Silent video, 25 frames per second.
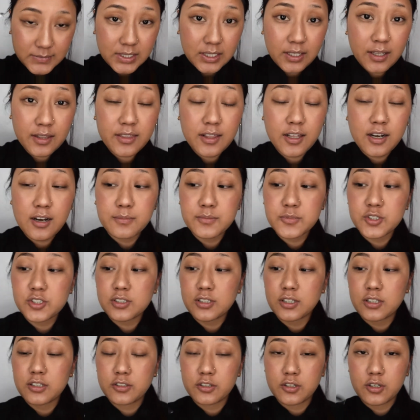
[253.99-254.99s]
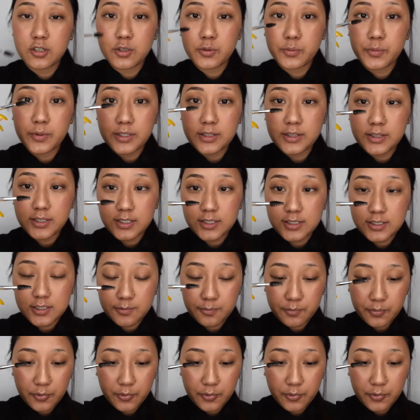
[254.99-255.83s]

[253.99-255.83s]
then I'm just gonna go with this